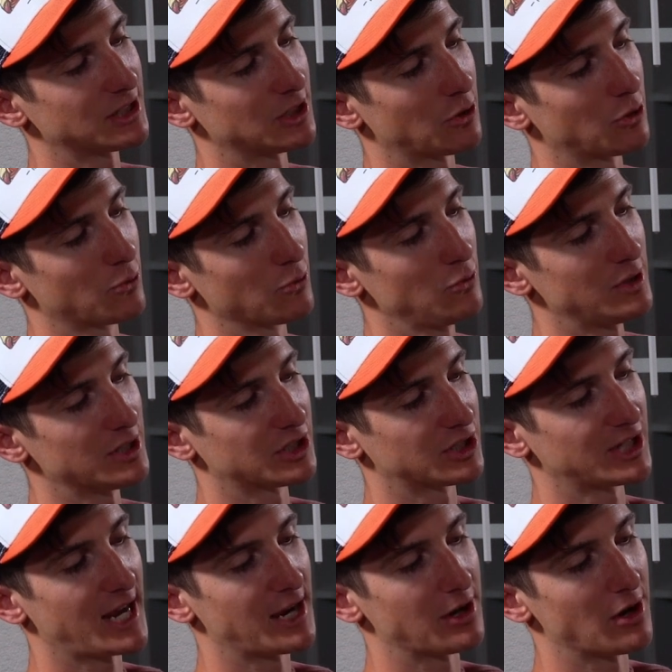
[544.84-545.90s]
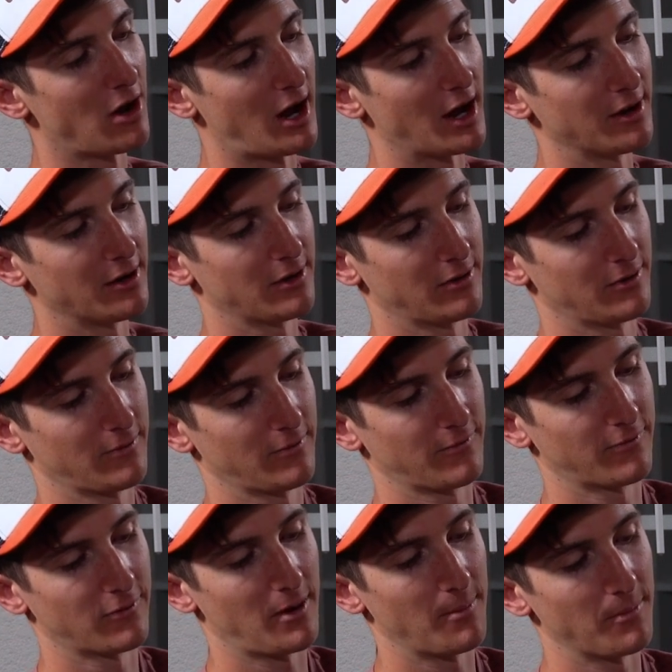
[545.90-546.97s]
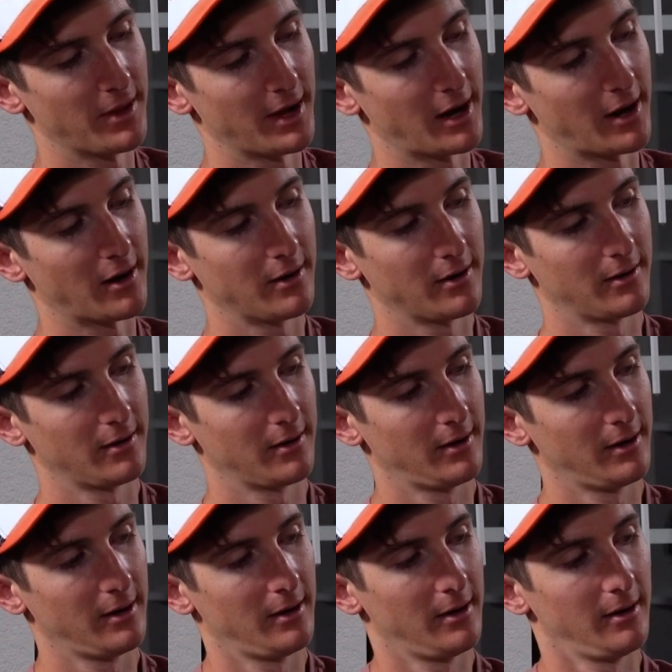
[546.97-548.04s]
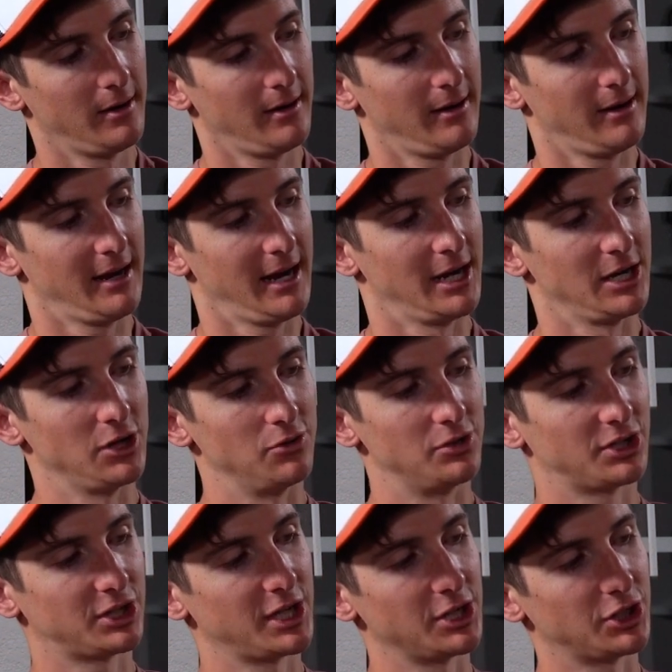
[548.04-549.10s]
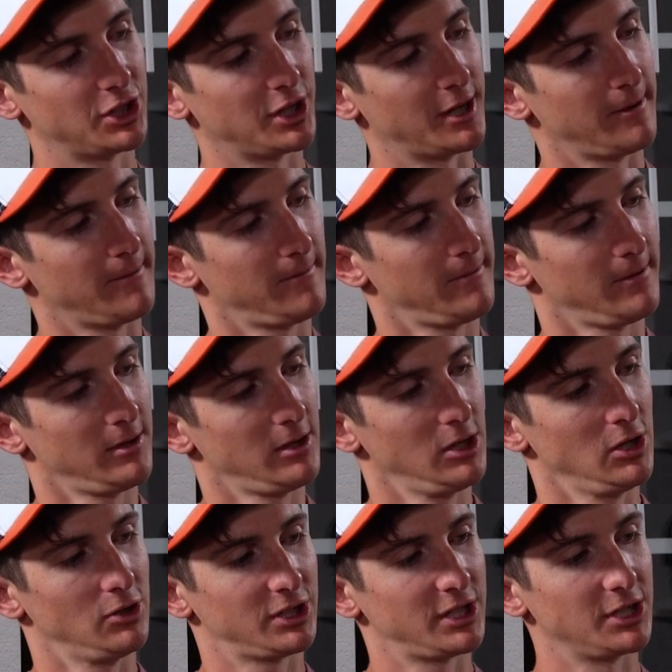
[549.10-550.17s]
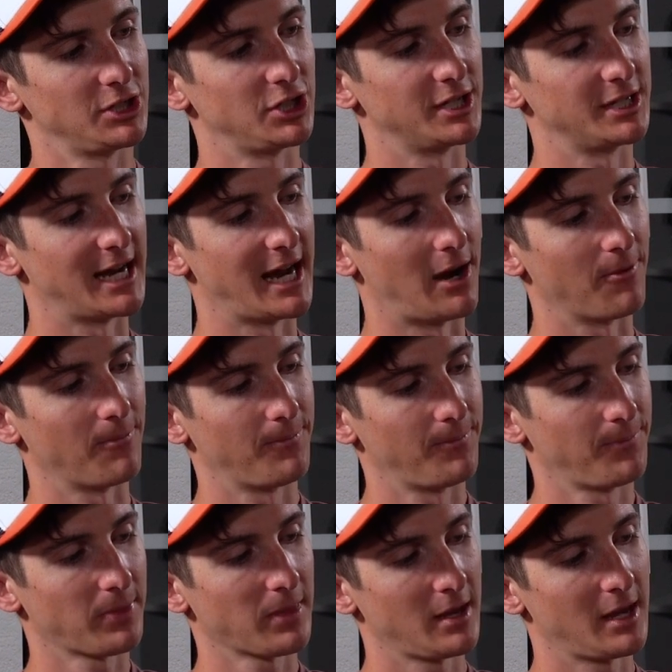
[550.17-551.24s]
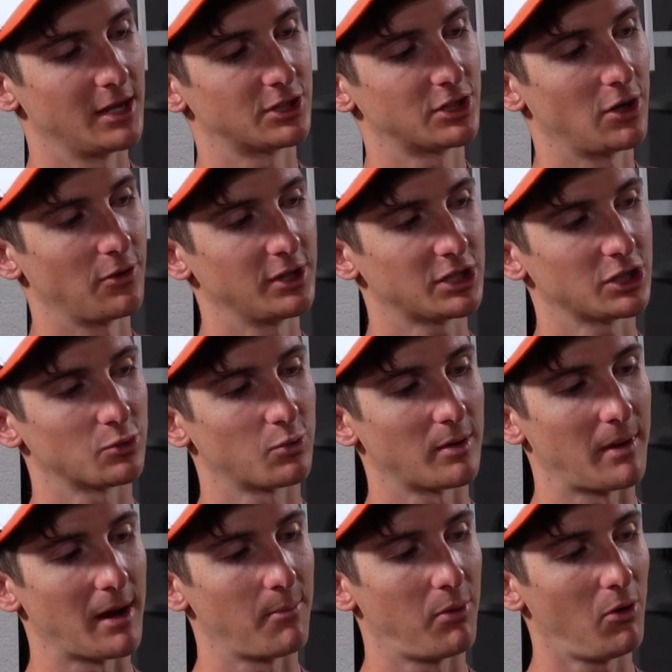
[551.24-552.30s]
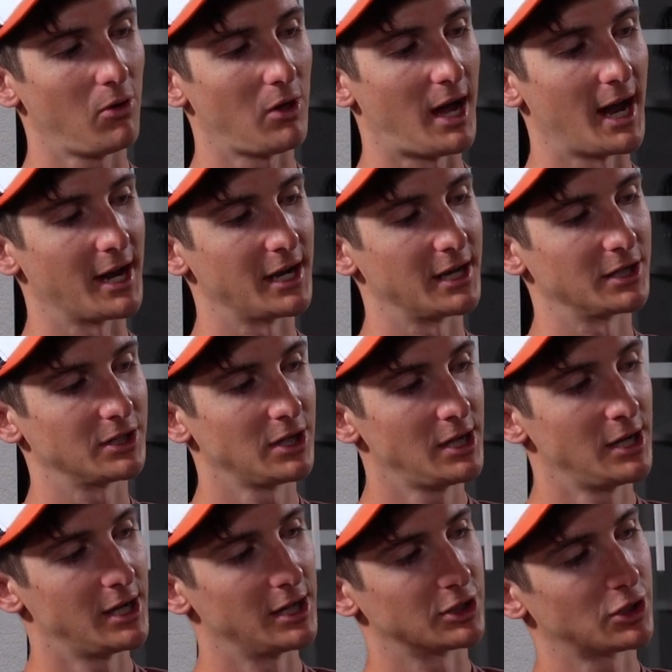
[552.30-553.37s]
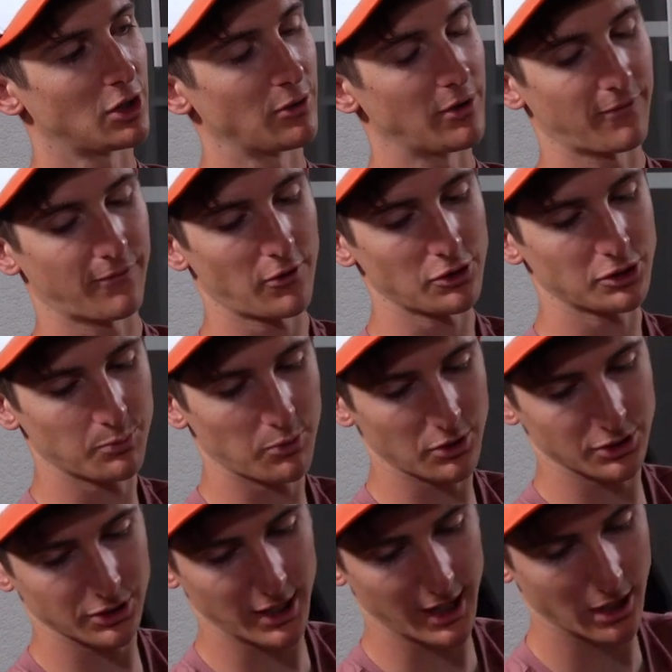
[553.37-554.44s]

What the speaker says: it through this said knot from there, and you'd cinch it down. And so this is where my pole line in. And so the first person that